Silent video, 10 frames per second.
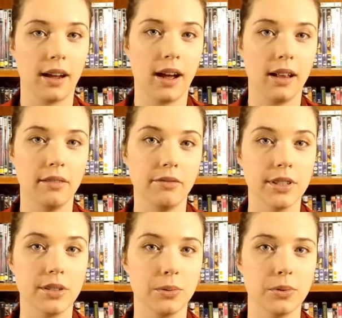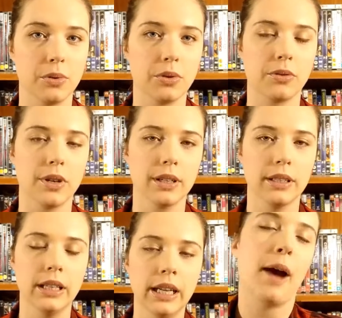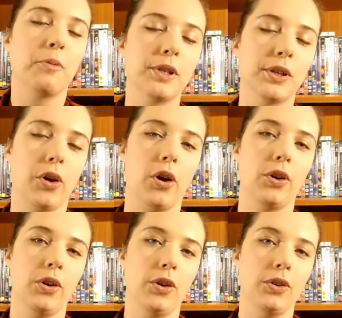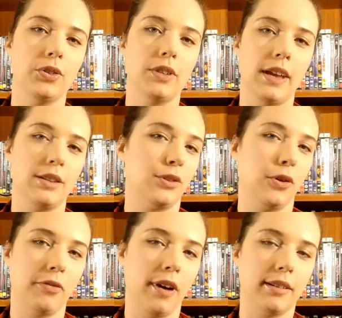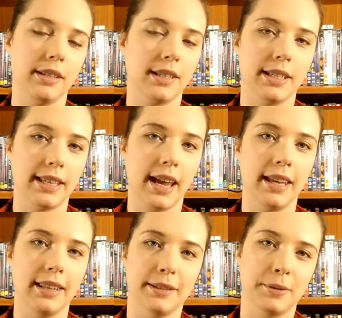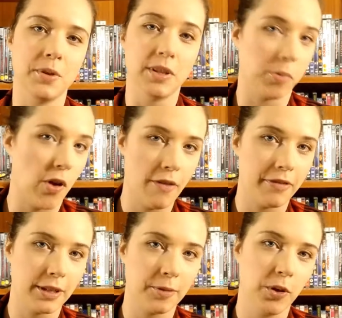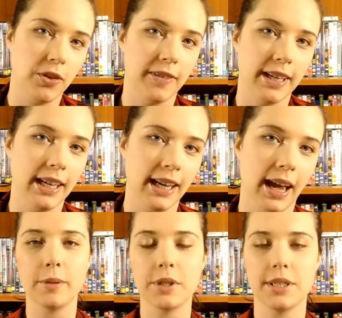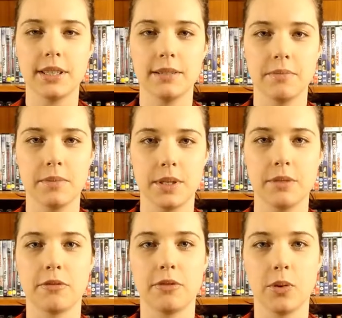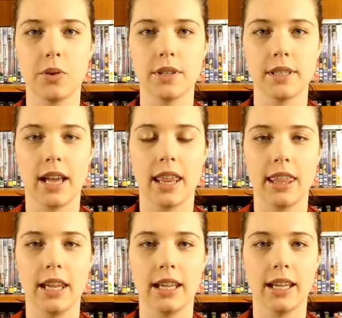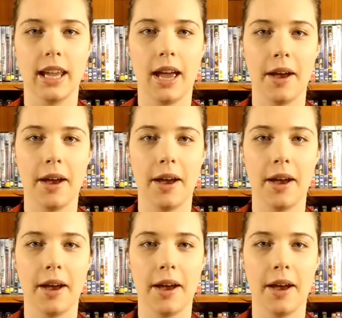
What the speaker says: kind of visceral thrill. I wouldn't go so far as to say this was a perfect movie. There was some flaws. I think